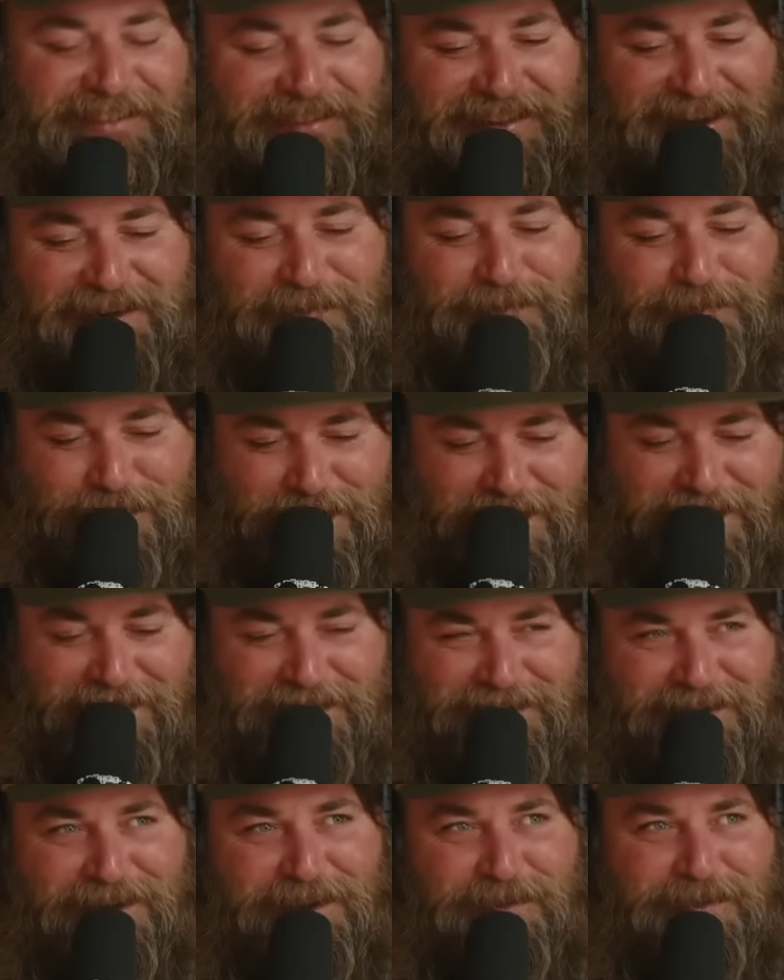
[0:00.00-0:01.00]
let
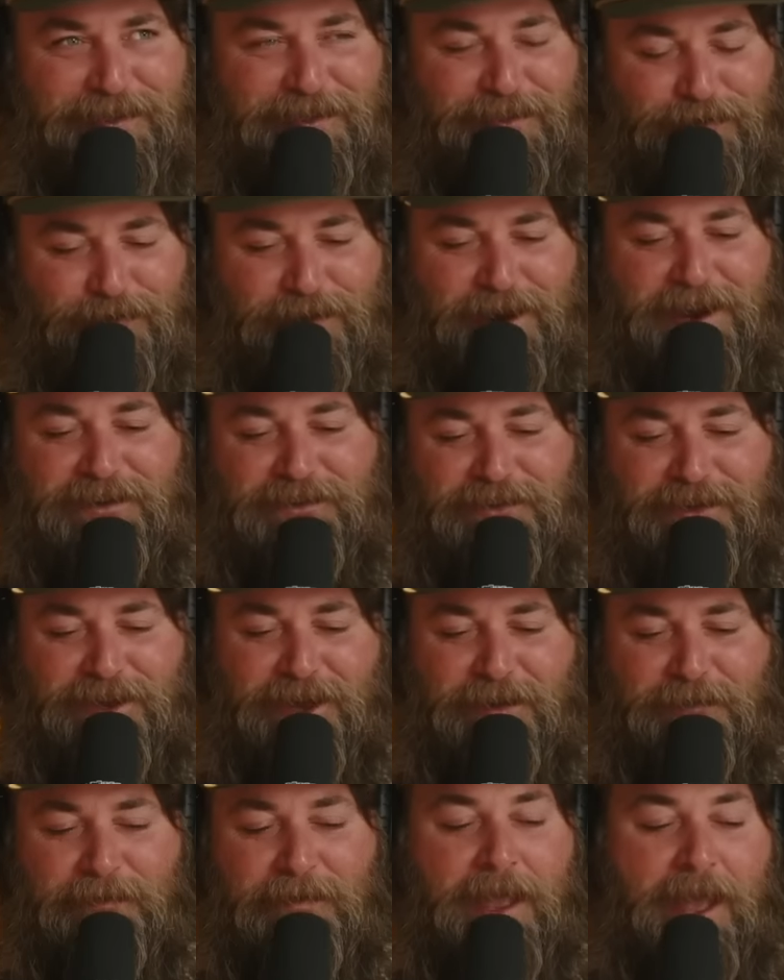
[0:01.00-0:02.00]
Brandon do the thread
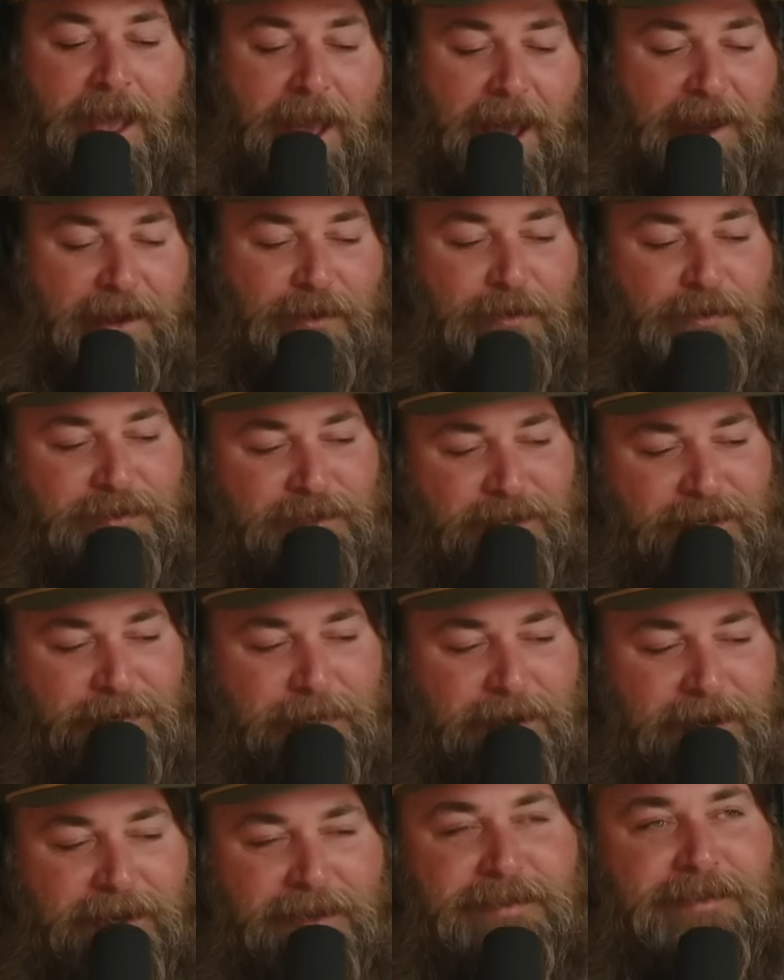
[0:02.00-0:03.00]
job. I know it's going to
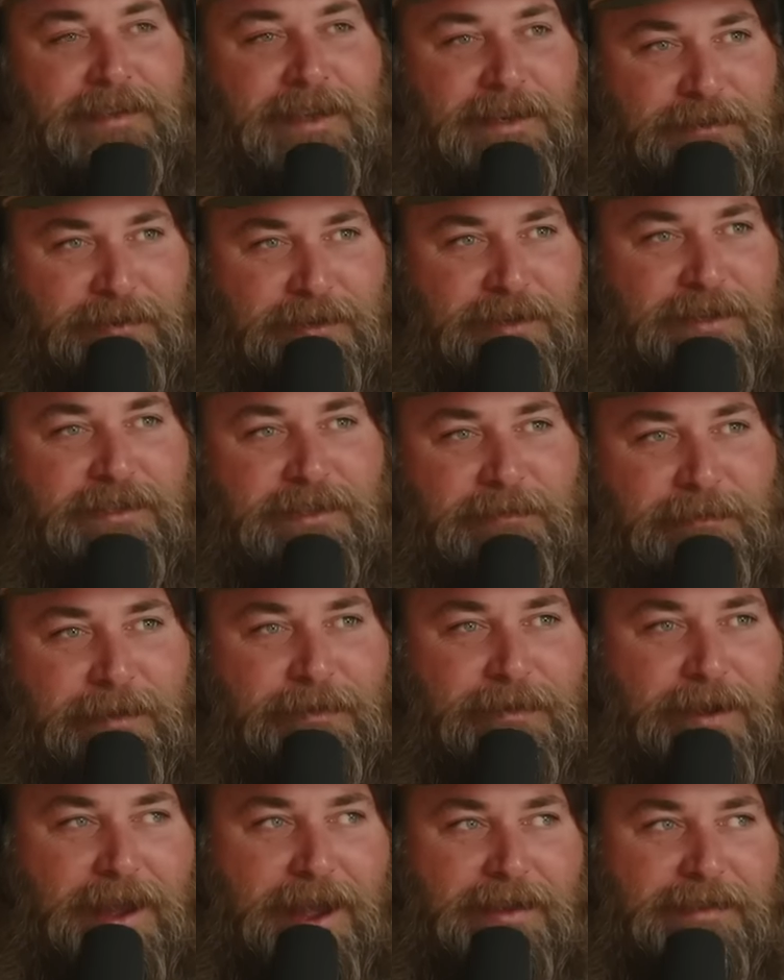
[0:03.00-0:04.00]
be concentric. It's going to be
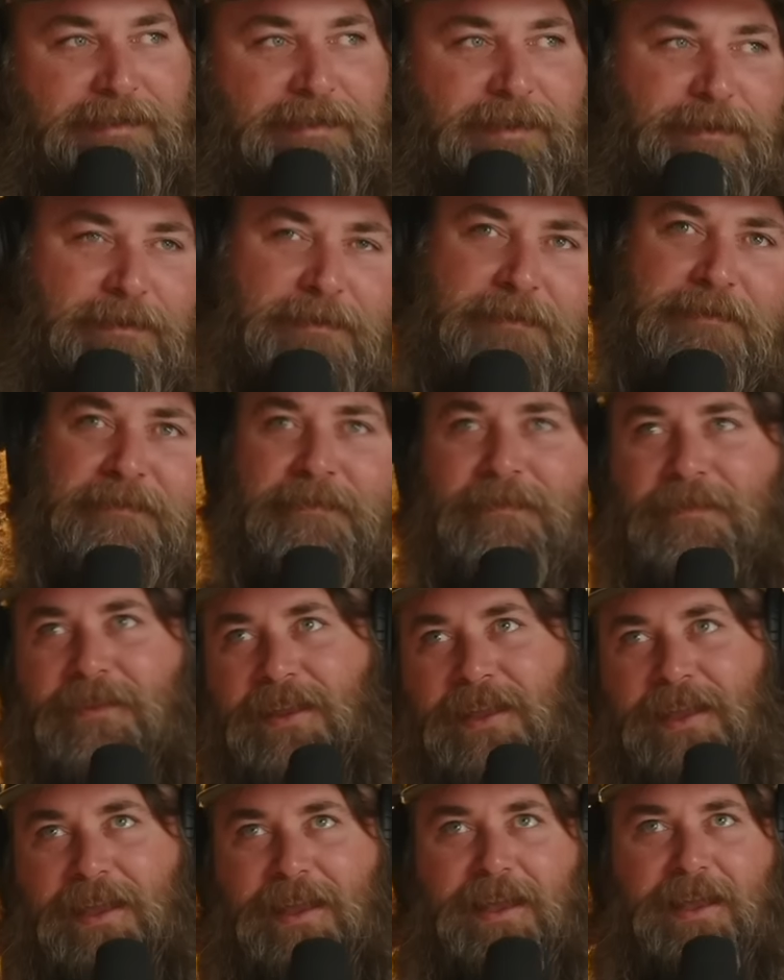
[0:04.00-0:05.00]
right. So
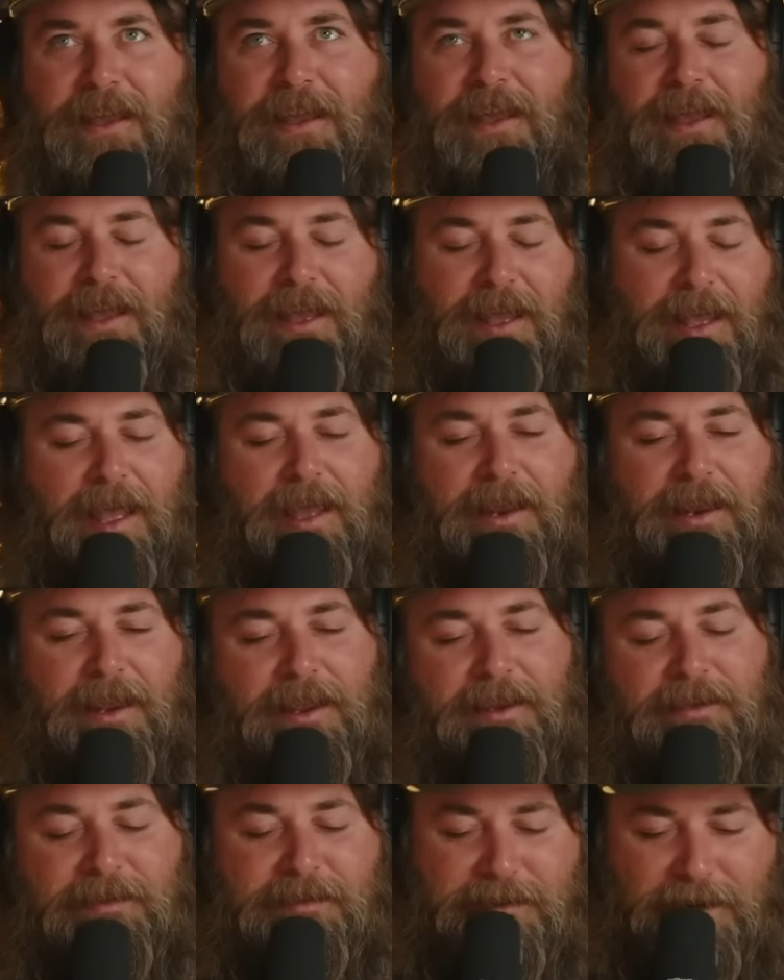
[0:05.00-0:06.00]
it,
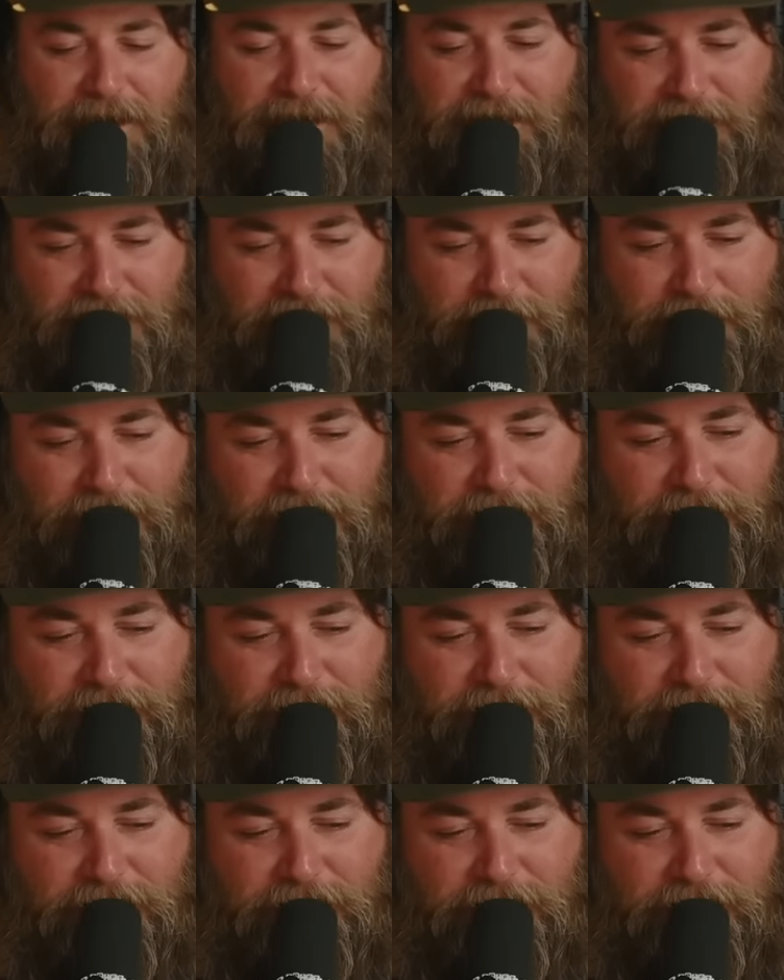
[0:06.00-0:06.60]
it's not that big